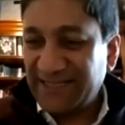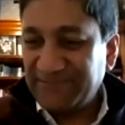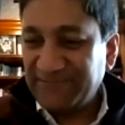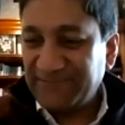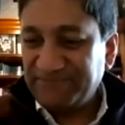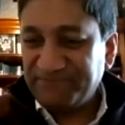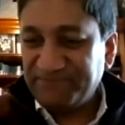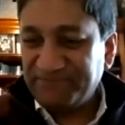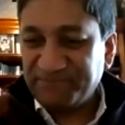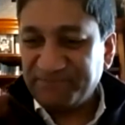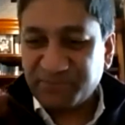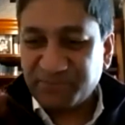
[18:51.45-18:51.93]

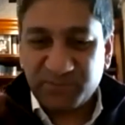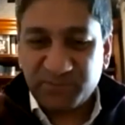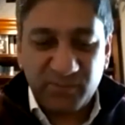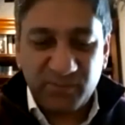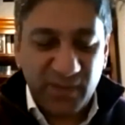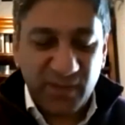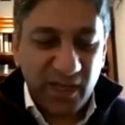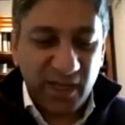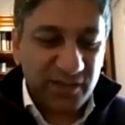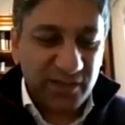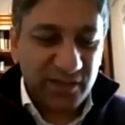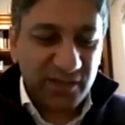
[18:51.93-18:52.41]

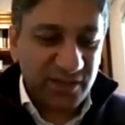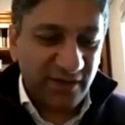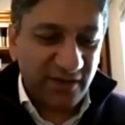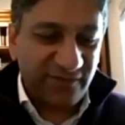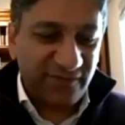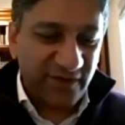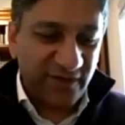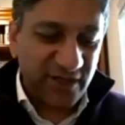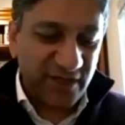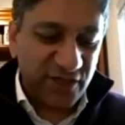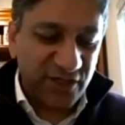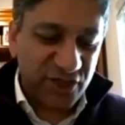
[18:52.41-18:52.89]

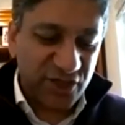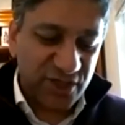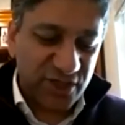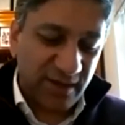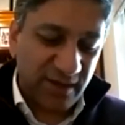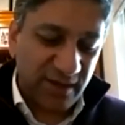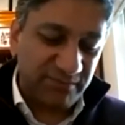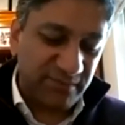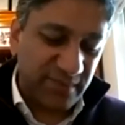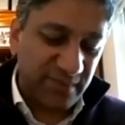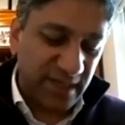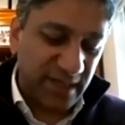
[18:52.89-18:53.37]
So I
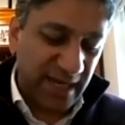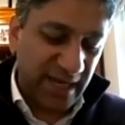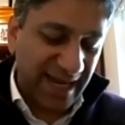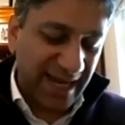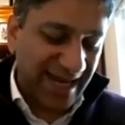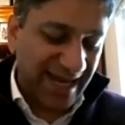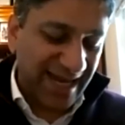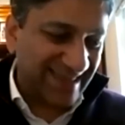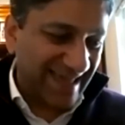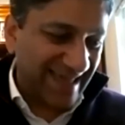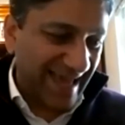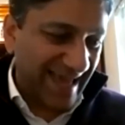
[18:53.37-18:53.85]
finished up
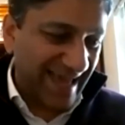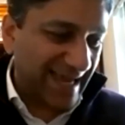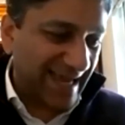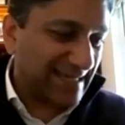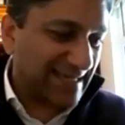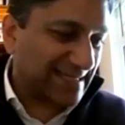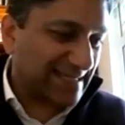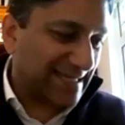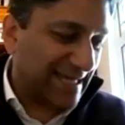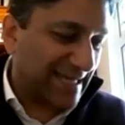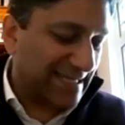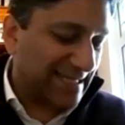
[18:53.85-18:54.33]

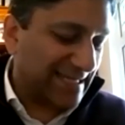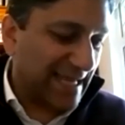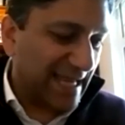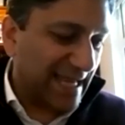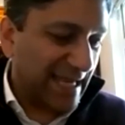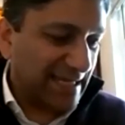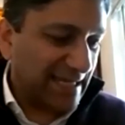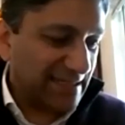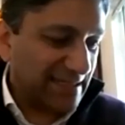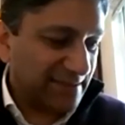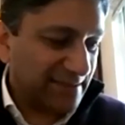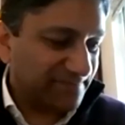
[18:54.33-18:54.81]
that, and
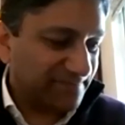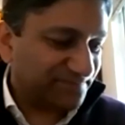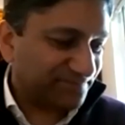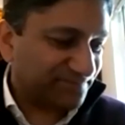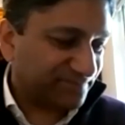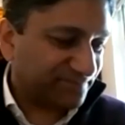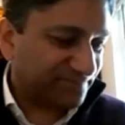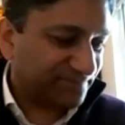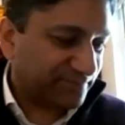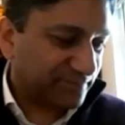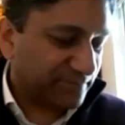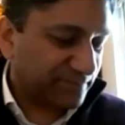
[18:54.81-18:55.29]
then
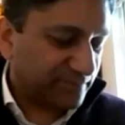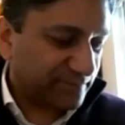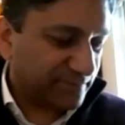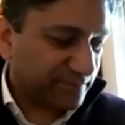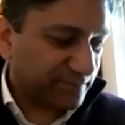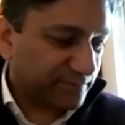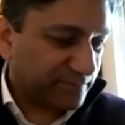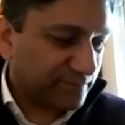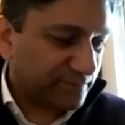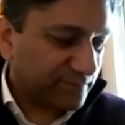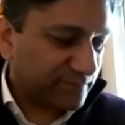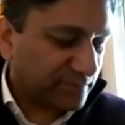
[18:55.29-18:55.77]

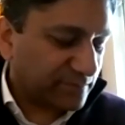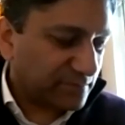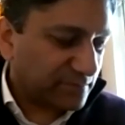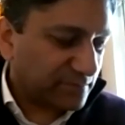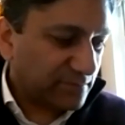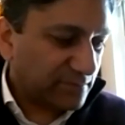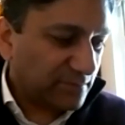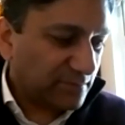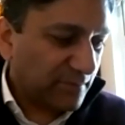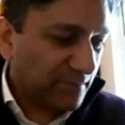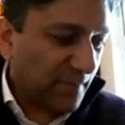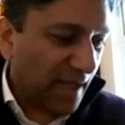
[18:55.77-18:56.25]

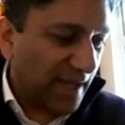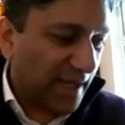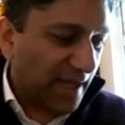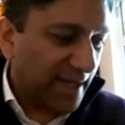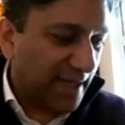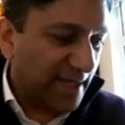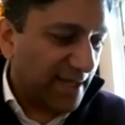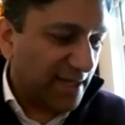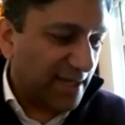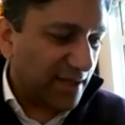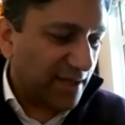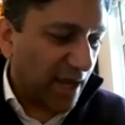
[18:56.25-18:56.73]

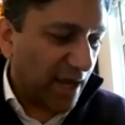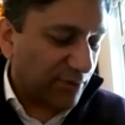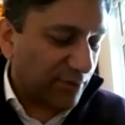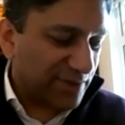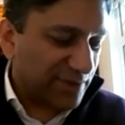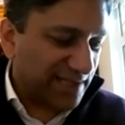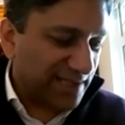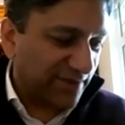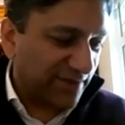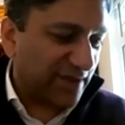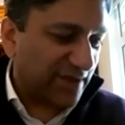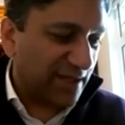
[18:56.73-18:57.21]
I
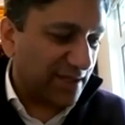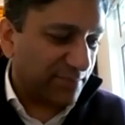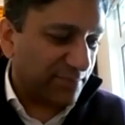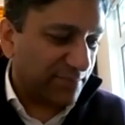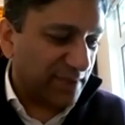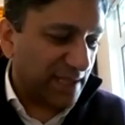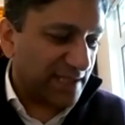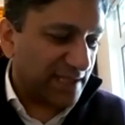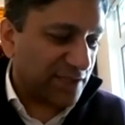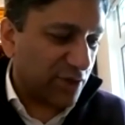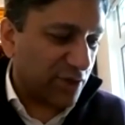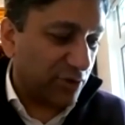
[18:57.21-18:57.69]
was living in a
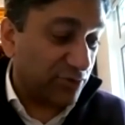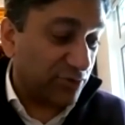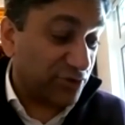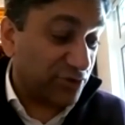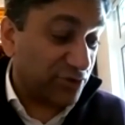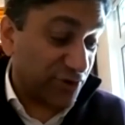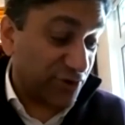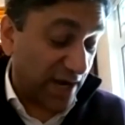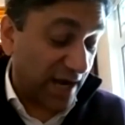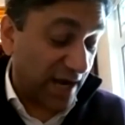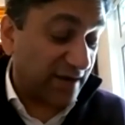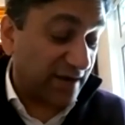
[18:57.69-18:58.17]
place
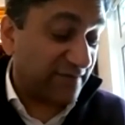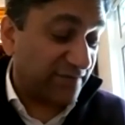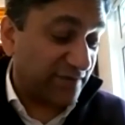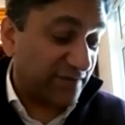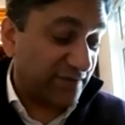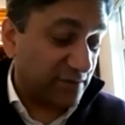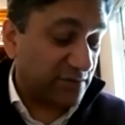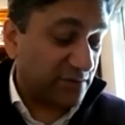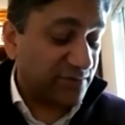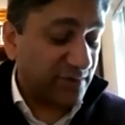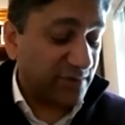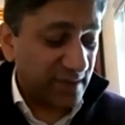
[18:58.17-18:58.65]
called
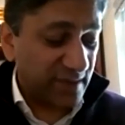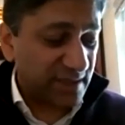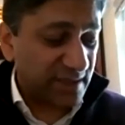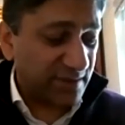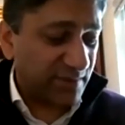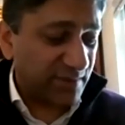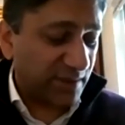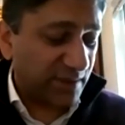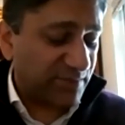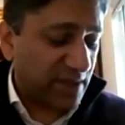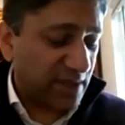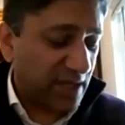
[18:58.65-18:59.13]
Cranfield where I
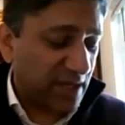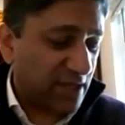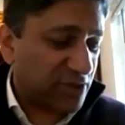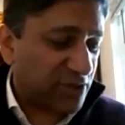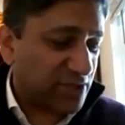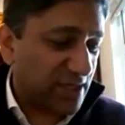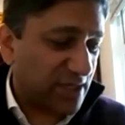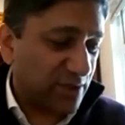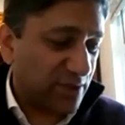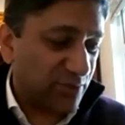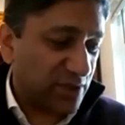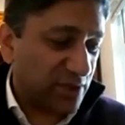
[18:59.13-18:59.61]
did my
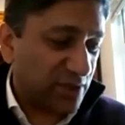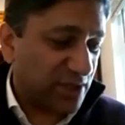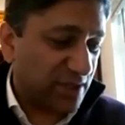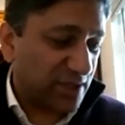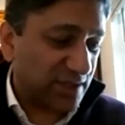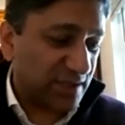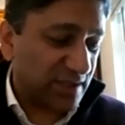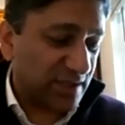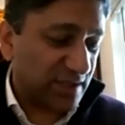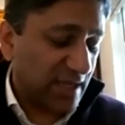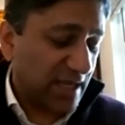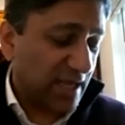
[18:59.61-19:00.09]
PhD, which
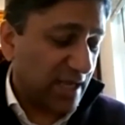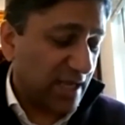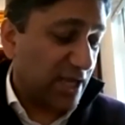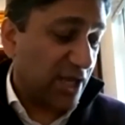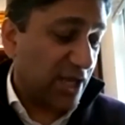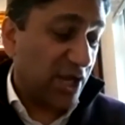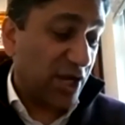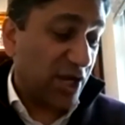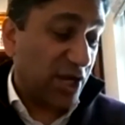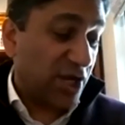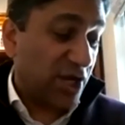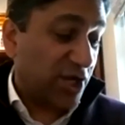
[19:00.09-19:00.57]
is
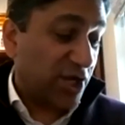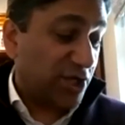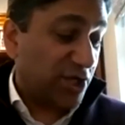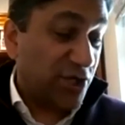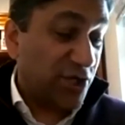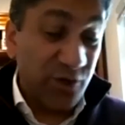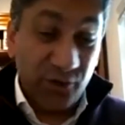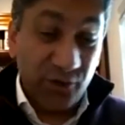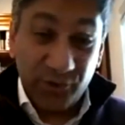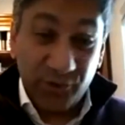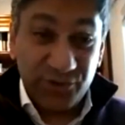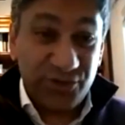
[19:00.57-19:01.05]
no
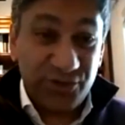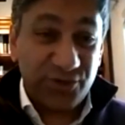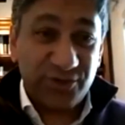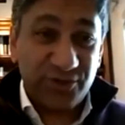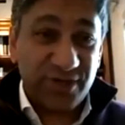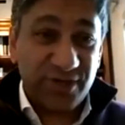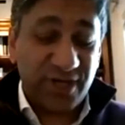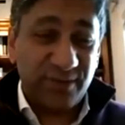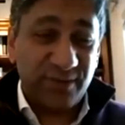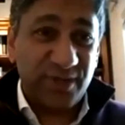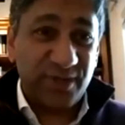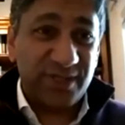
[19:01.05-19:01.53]
Jewish community